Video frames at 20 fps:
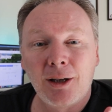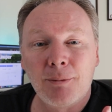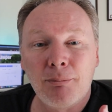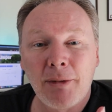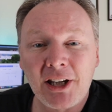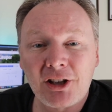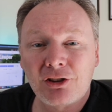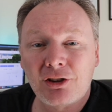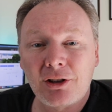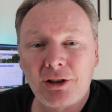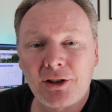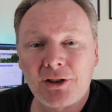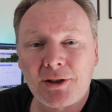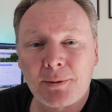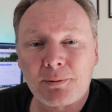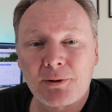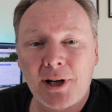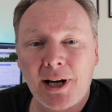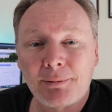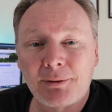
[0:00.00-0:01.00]
Make sure you
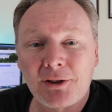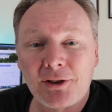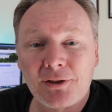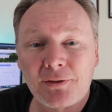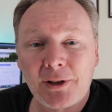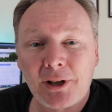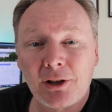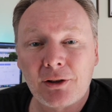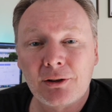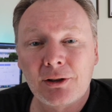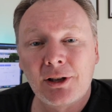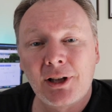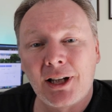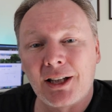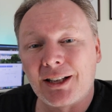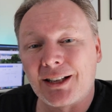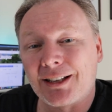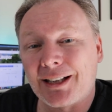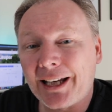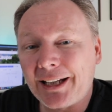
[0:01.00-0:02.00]
subscribe to this video,
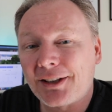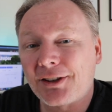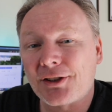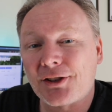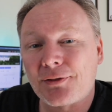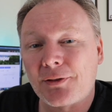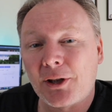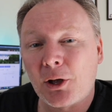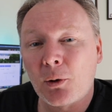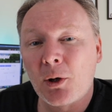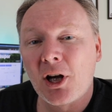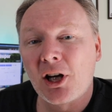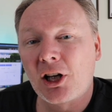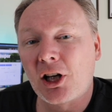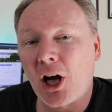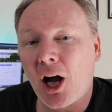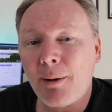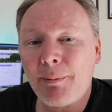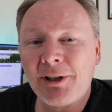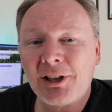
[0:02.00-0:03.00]
like this video,
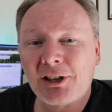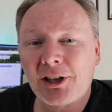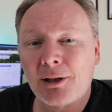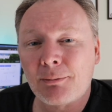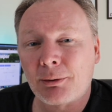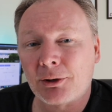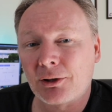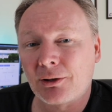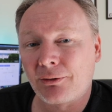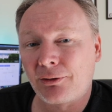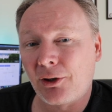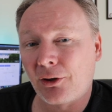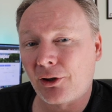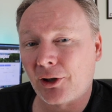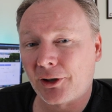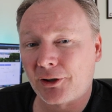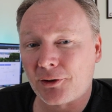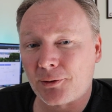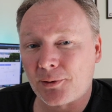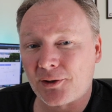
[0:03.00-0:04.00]
comment down below if you
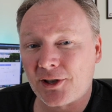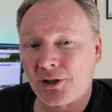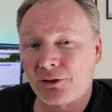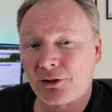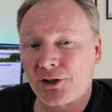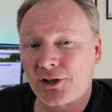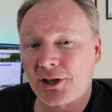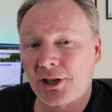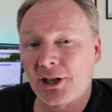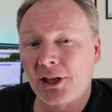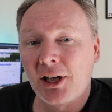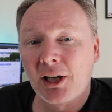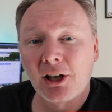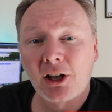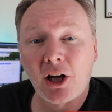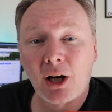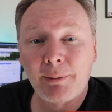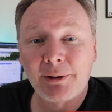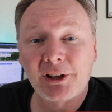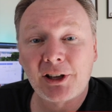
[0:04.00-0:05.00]
thought this was interesting,
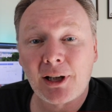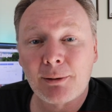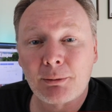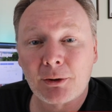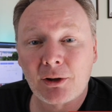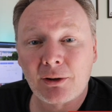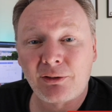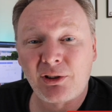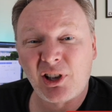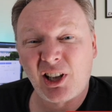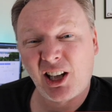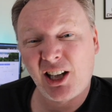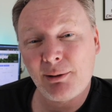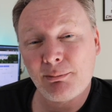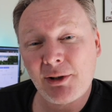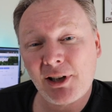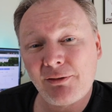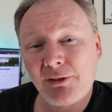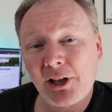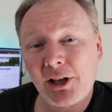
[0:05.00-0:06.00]
comment down below if you
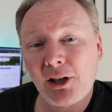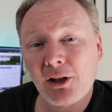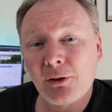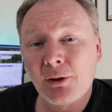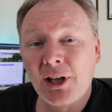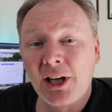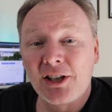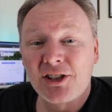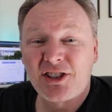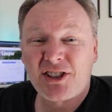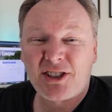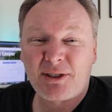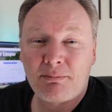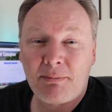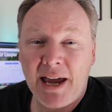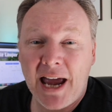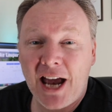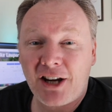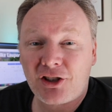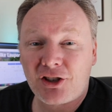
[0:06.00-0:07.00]
hate my video,
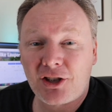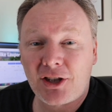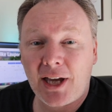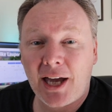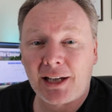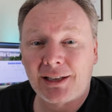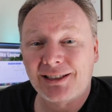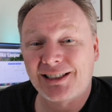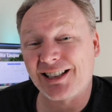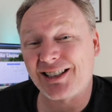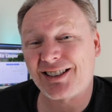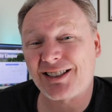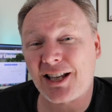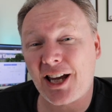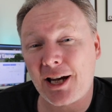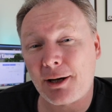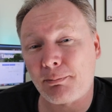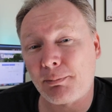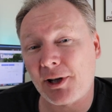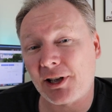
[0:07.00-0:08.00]
smash that
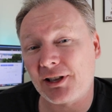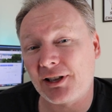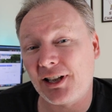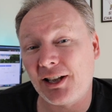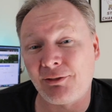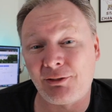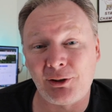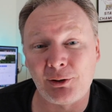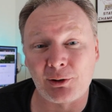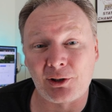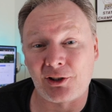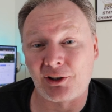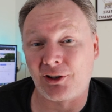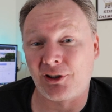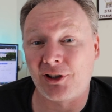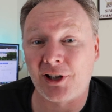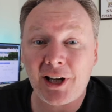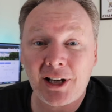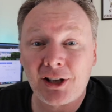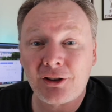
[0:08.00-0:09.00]
dislike button if you're
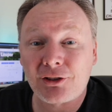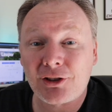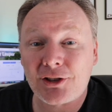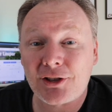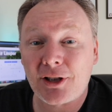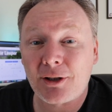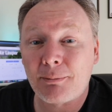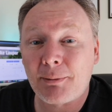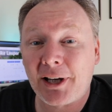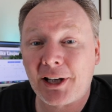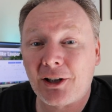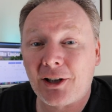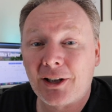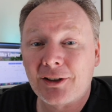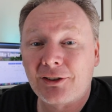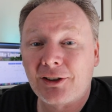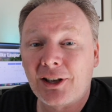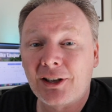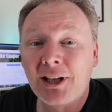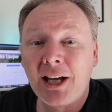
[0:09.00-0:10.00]
not interested in my
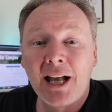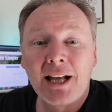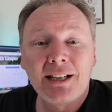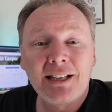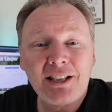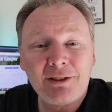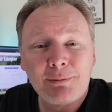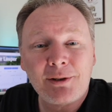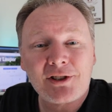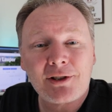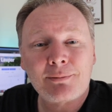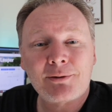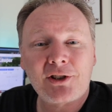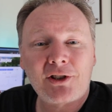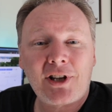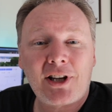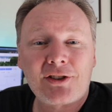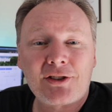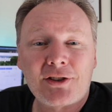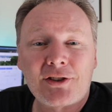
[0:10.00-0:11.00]
content, leave me some
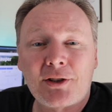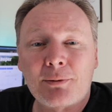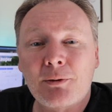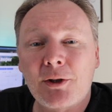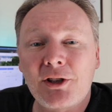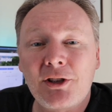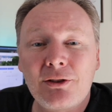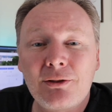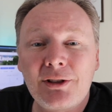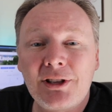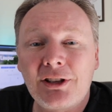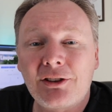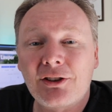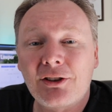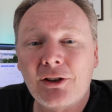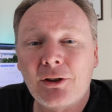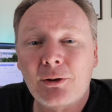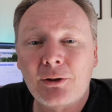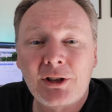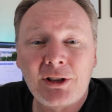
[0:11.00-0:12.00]
suggestions on what you need to
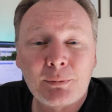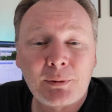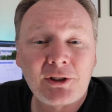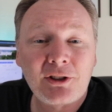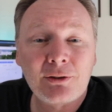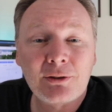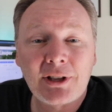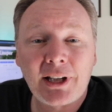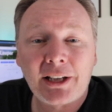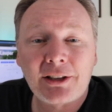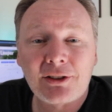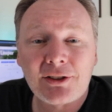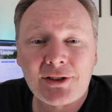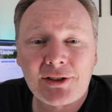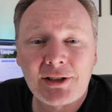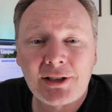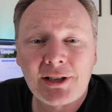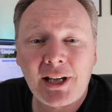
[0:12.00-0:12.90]
know and what you'd like to see